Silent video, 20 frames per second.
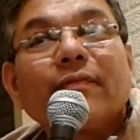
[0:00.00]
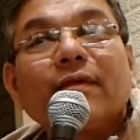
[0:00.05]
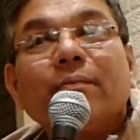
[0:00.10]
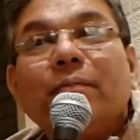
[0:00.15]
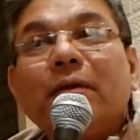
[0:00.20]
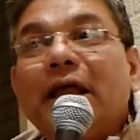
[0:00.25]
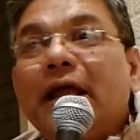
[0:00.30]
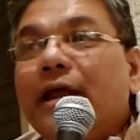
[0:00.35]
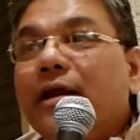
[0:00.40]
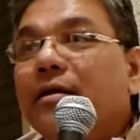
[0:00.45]

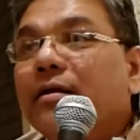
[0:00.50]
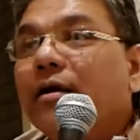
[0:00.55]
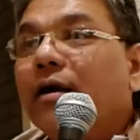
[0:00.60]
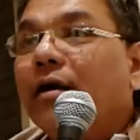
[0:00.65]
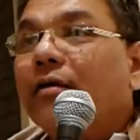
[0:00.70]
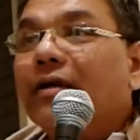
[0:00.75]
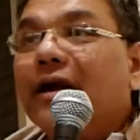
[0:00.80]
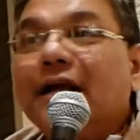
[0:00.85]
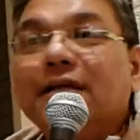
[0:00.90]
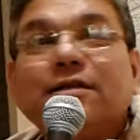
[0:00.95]
Plain.
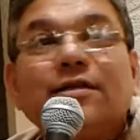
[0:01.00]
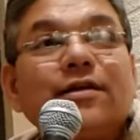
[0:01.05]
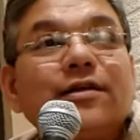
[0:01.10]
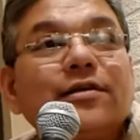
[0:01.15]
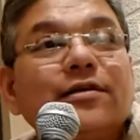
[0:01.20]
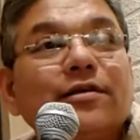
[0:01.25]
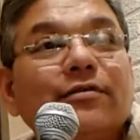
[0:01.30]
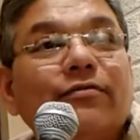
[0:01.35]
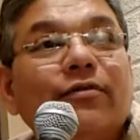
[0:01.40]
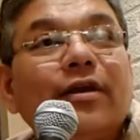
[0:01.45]
Our
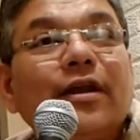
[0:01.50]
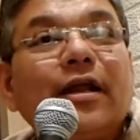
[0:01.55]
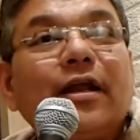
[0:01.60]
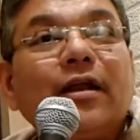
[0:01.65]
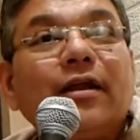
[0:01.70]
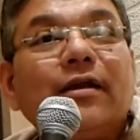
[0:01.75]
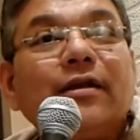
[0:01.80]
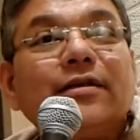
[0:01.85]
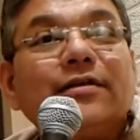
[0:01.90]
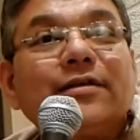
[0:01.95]
acharyas have very
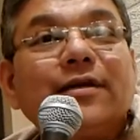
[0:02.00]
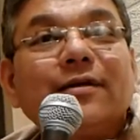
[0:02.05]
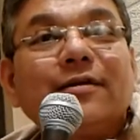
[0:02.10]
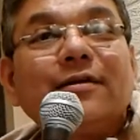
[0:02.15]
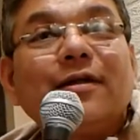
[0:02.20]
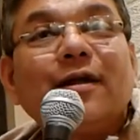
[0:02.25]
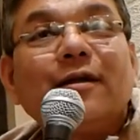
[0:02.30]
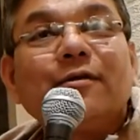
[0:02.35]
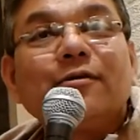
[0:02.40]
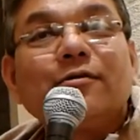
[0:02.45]
clearly said
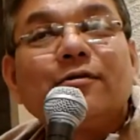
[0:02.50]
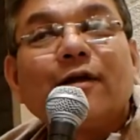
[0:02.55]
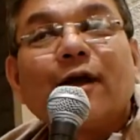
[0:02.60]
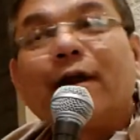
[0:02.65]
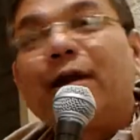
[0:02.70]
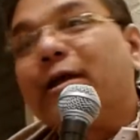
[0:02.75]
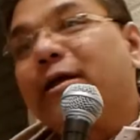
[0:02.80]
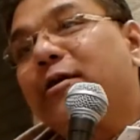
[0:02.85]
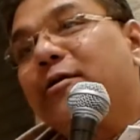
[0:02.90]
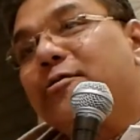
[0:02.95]
that.
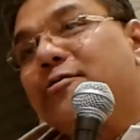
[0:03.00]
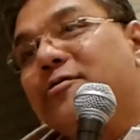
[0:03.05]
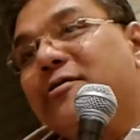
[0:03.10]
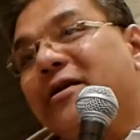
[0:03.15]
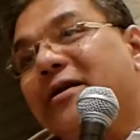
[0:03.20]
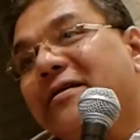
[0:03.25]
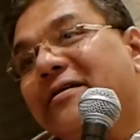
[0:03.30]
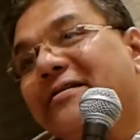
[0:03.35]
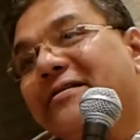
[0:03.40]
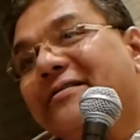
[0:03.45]
Hare Krishna.
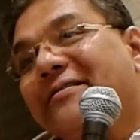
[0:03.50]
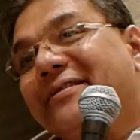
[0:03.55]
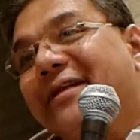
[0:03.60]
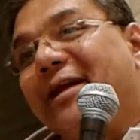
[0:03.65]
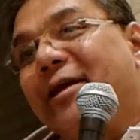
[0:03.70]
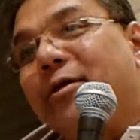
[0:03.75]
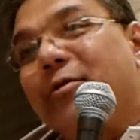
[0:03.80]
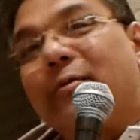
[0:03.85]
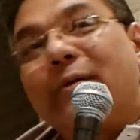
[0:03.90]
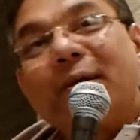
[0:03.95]

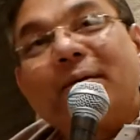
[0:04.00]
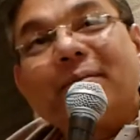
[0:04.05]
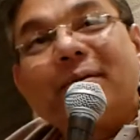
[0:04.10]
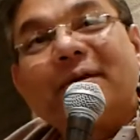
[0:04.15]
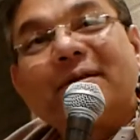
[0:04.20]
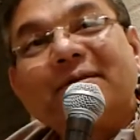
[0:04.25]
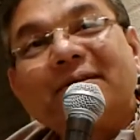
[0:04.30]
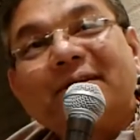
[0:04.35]
Thank you very much.